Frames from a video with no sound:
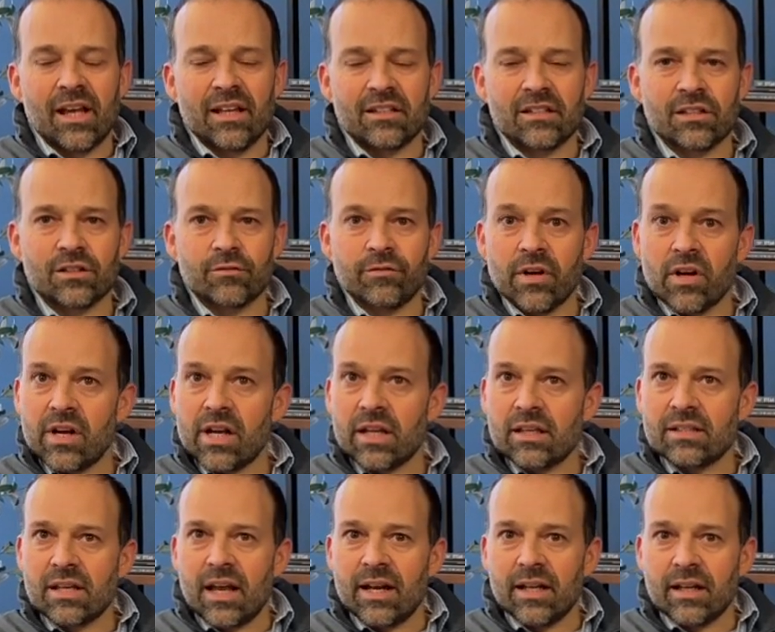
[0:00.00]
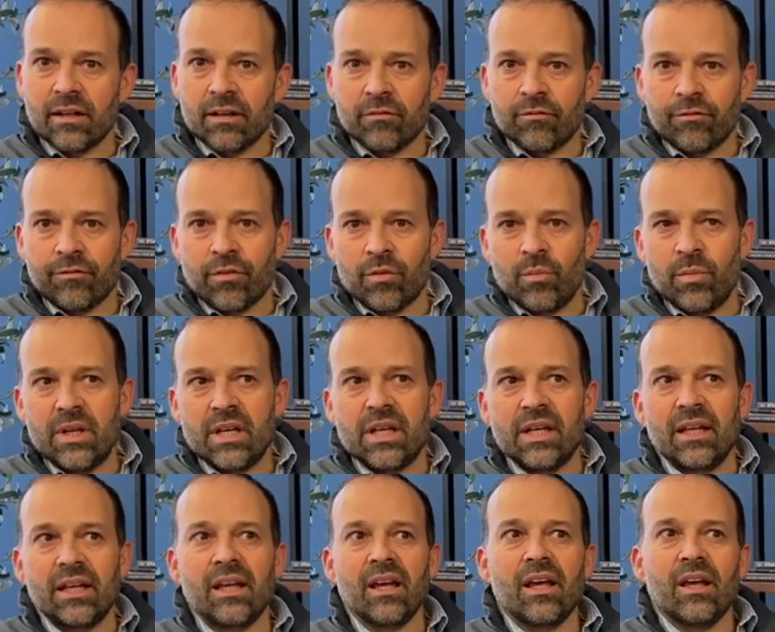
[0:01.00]
It's just very exciting for
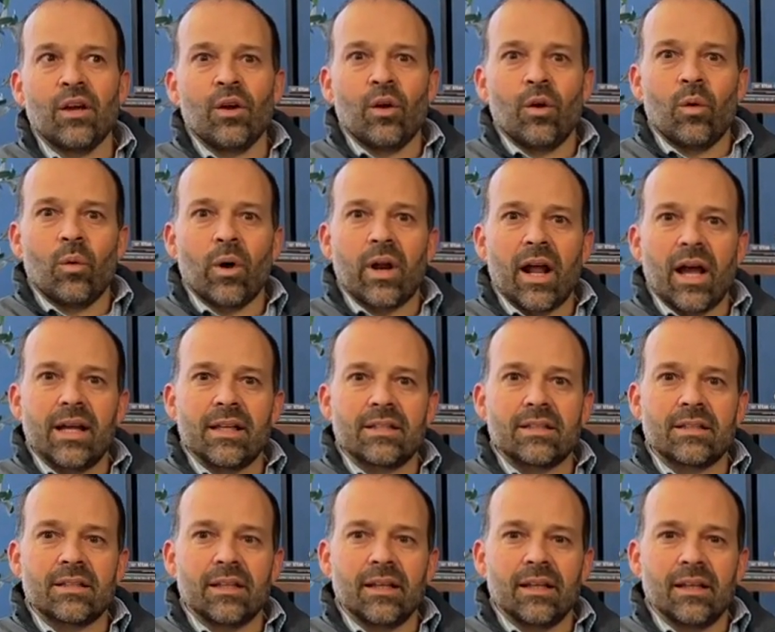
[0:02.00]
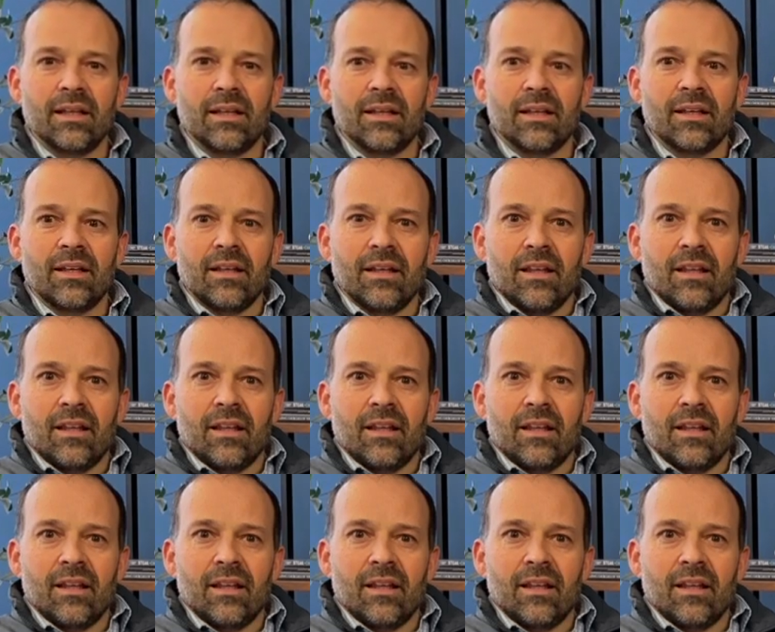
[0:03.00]
me when I see